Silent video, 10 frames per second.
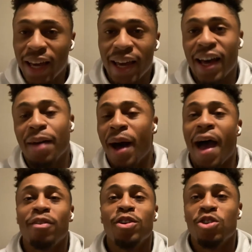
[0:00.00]
Nakia,
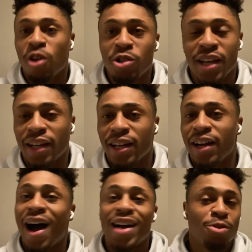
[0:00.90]
by having Krosek
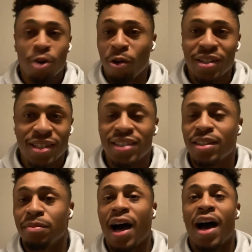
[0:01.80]
there, guys who know the
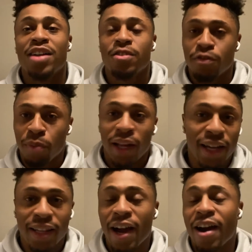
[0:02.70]
system, guys who've
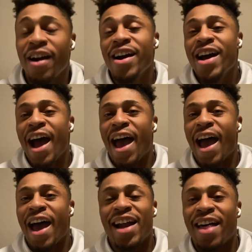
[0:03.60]
played there.
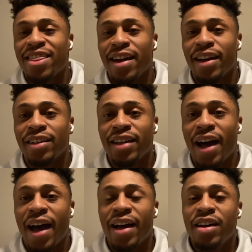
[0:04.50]
And I
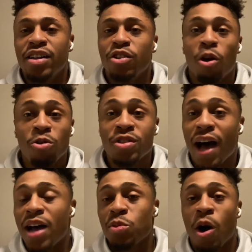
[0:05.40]
think that
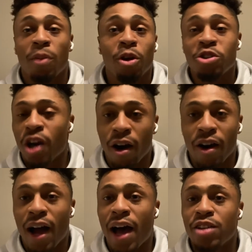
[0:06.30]
those guys will help those
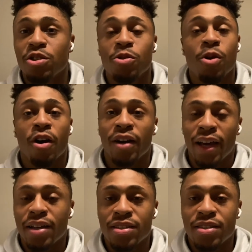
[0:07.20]
younger guys who are going
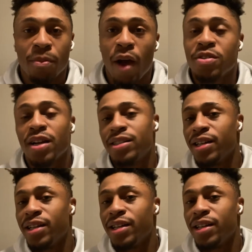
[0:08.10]
to get some reps,
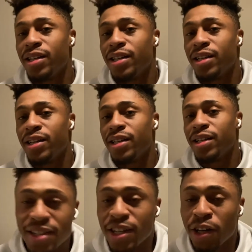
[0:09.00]
such as, you know,
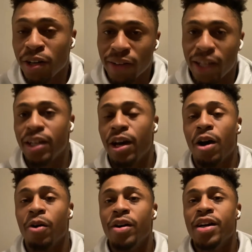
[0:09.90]
Isaac
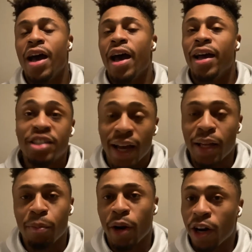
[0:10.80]
Garrido and
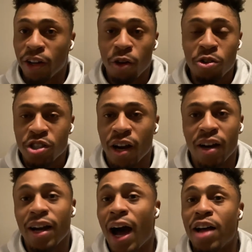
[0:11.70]
Jalen Berger, those
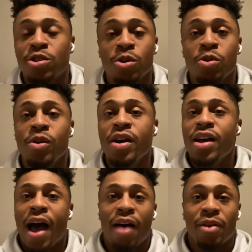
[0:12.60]
younger guys who
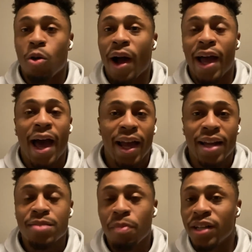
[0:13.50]
haven't quite
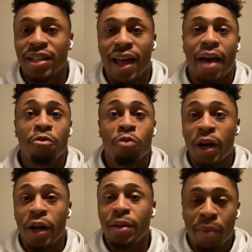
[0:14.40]
had as much of that
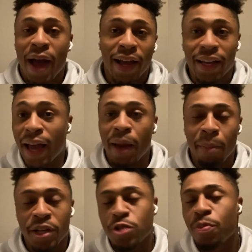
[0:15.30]
running back
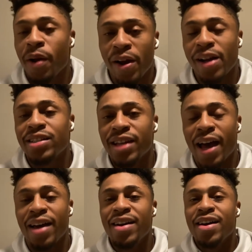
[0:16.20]
game experience yet.